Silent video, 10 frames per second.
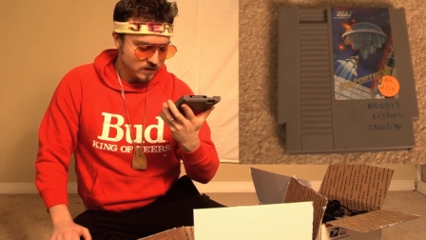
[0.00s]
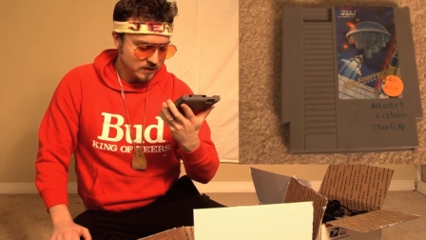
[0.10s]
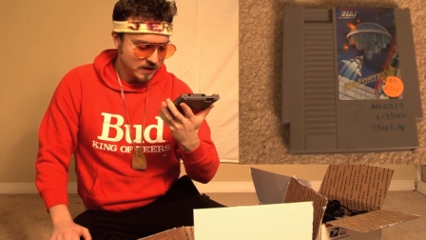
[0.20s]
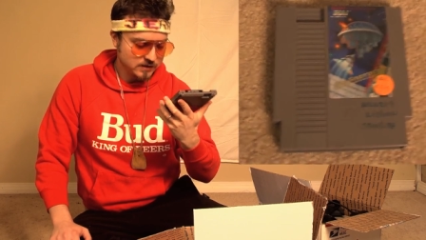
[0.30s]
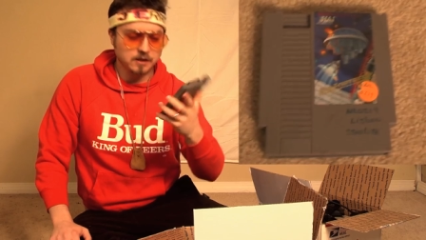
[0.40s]

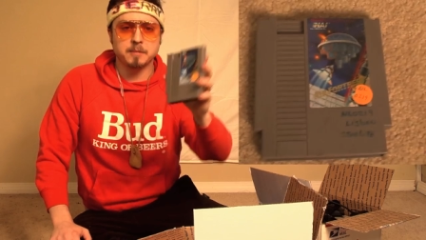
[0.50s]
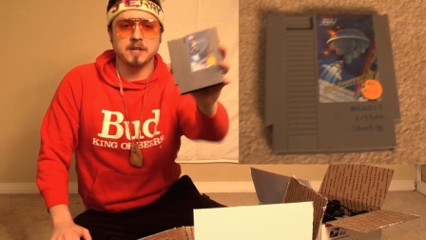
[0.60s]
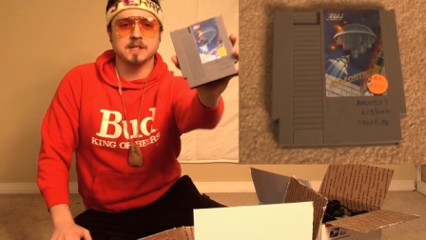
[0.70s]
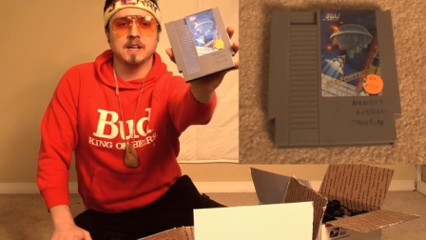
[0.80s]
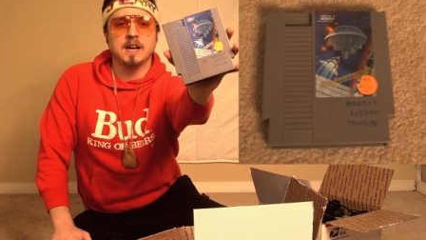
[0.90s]
It has
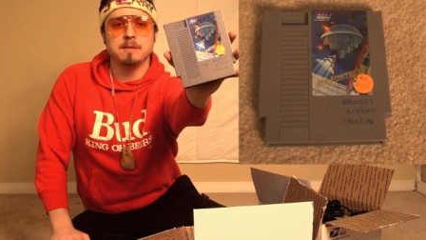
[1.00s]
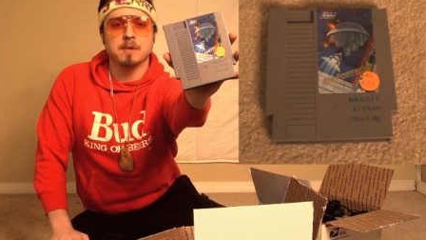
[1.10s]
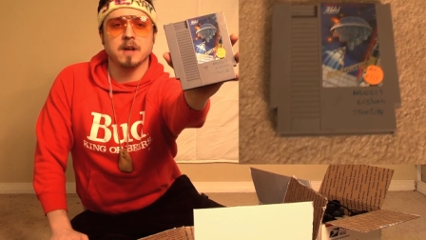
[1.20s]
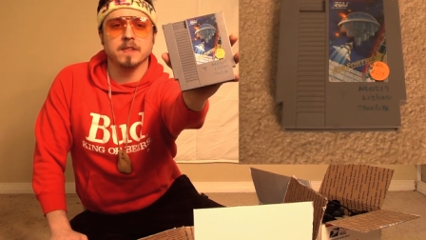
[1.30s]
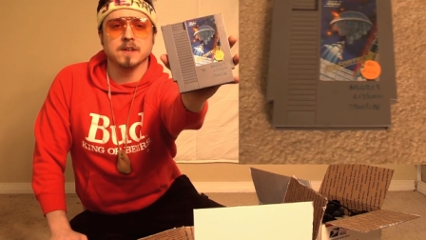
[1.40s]
somebody's
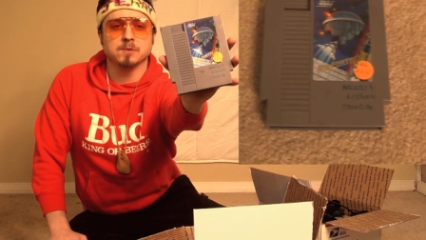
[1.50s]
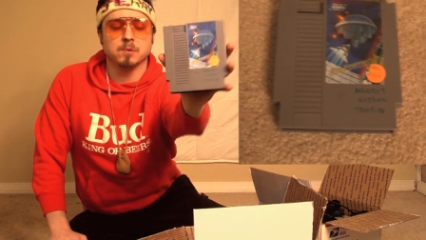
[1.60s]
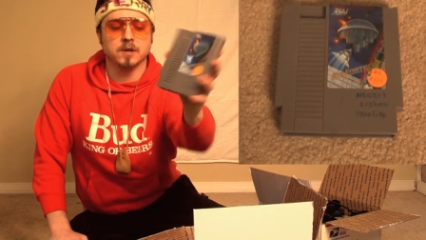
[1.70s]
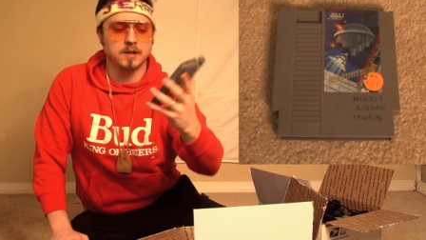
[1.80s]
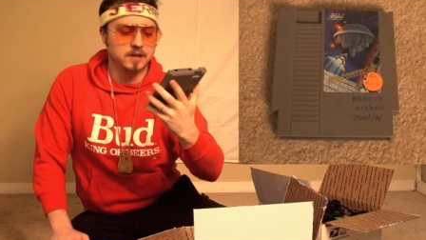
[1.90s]
name on this
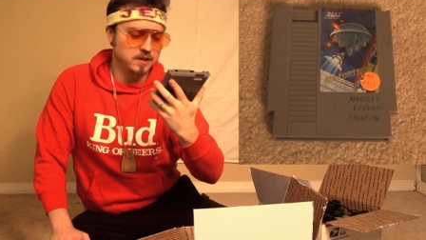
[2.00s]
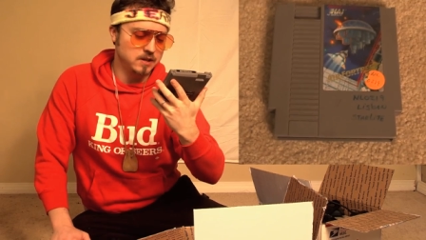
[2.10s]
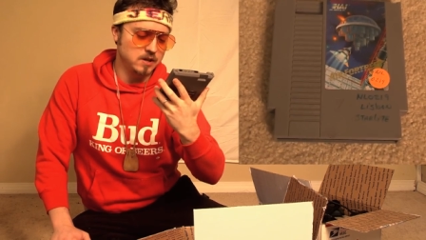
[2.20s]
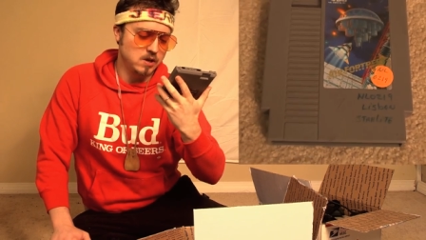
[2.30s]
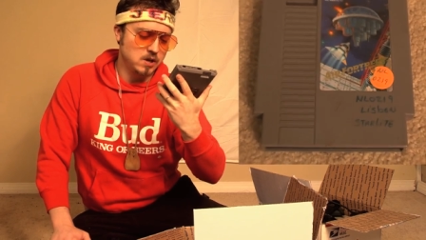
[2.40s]
one.
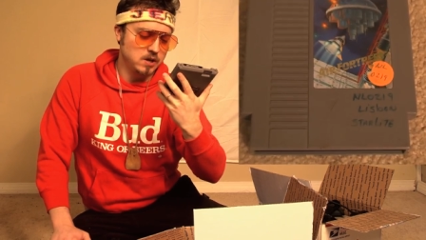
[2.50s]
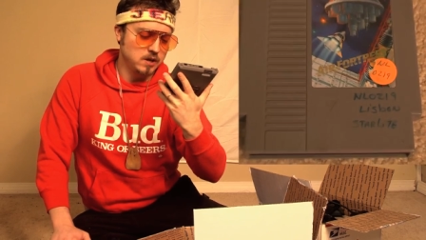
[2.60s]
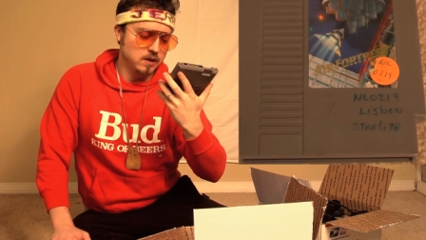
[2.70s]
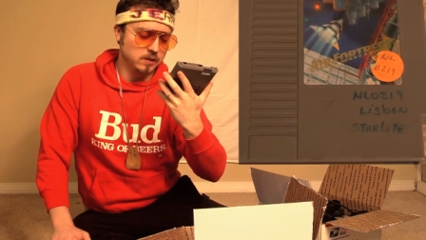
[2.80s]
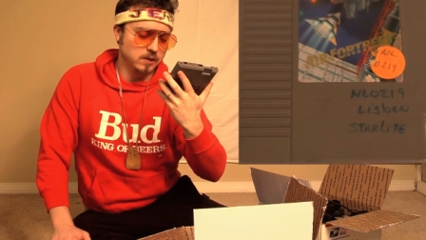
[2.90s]

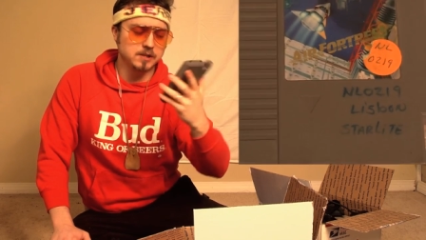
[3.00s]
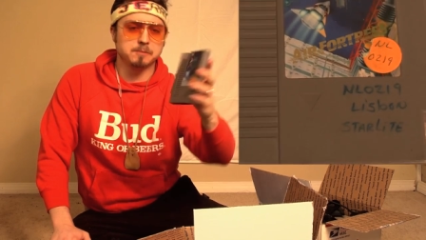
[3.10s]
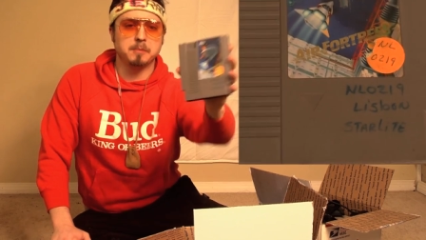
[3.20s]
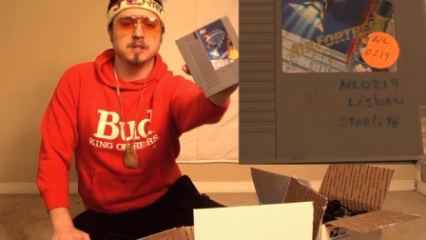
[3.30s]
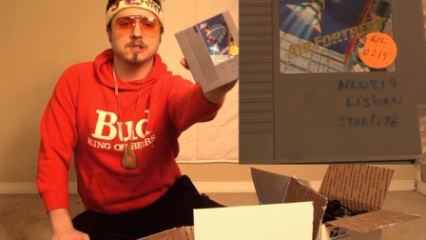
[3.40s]

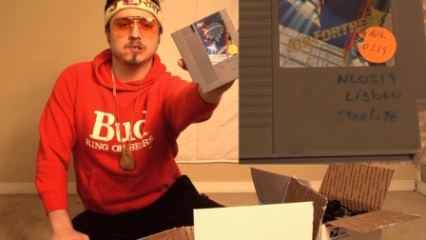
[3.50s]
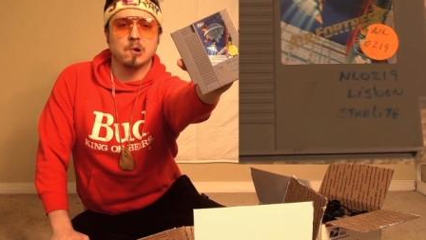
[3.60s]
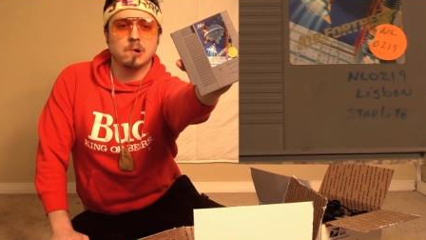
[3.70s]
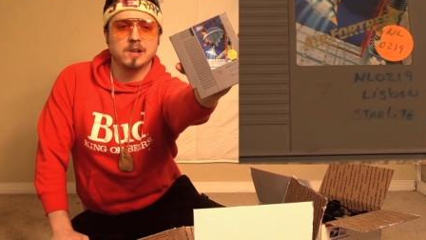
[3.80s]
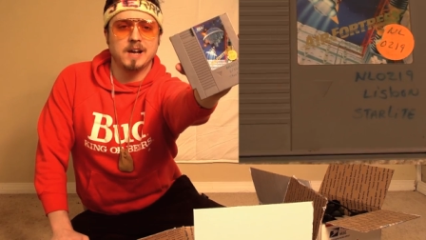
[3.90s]
Lisbon
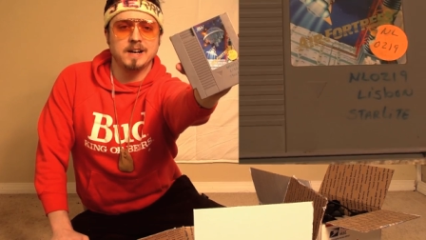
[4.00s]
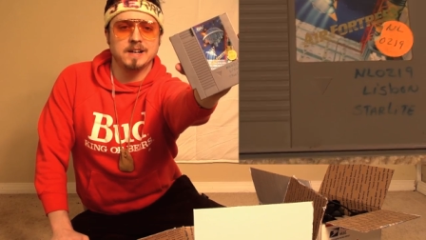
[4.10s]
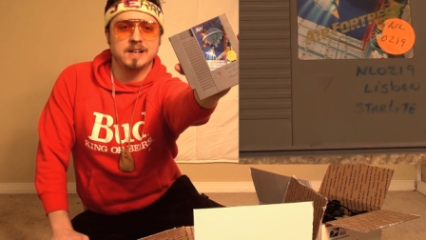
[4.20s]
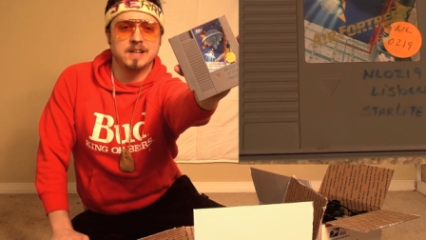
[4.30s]
Starlight?